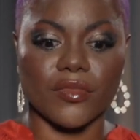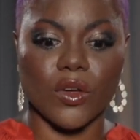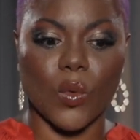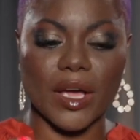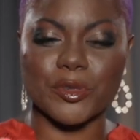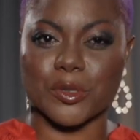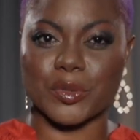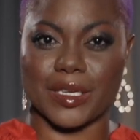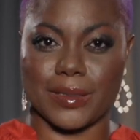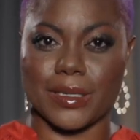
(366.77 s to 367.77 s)
wine was
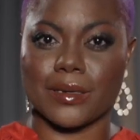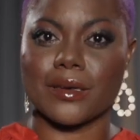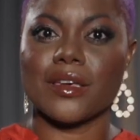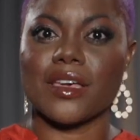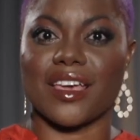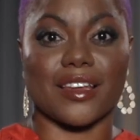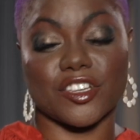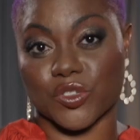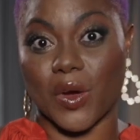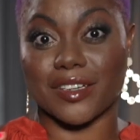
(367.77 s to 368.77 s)
replacing, and not
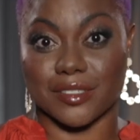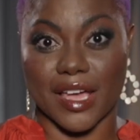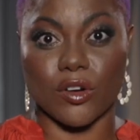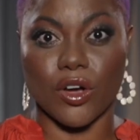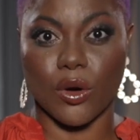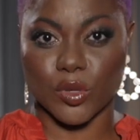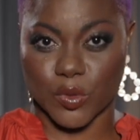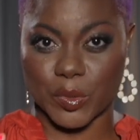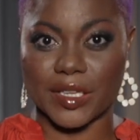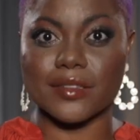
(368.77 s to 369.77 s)
just wine, just alcohol was
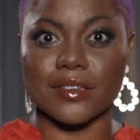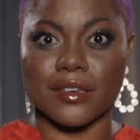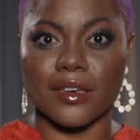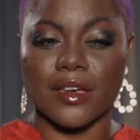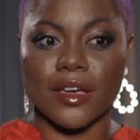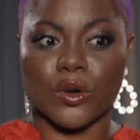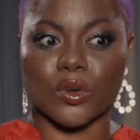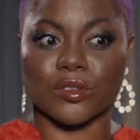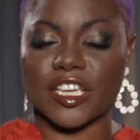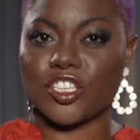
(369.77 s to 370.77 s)
replacing
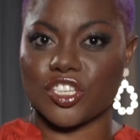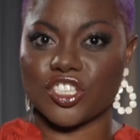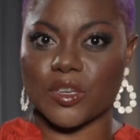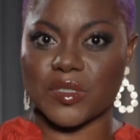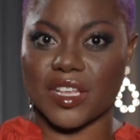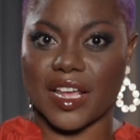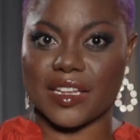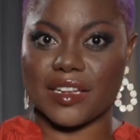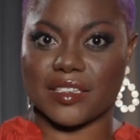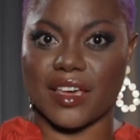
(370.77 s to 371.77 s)
relationships that I
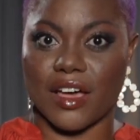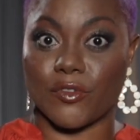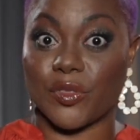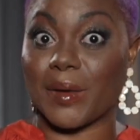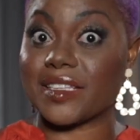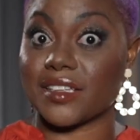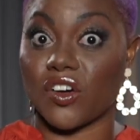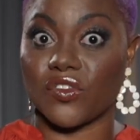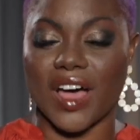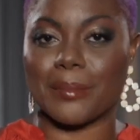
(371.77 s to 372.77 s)
needed to have with
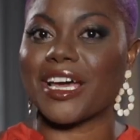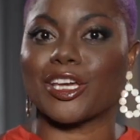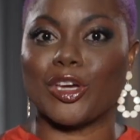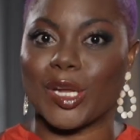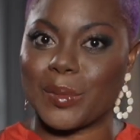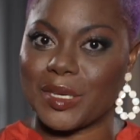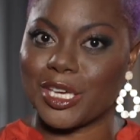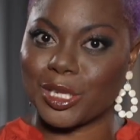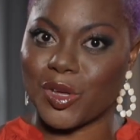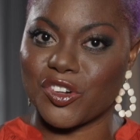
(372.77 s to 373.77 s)
myself. I'm not good at being
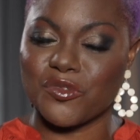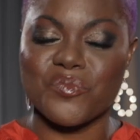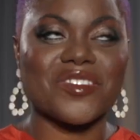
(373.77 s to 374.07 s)
alone.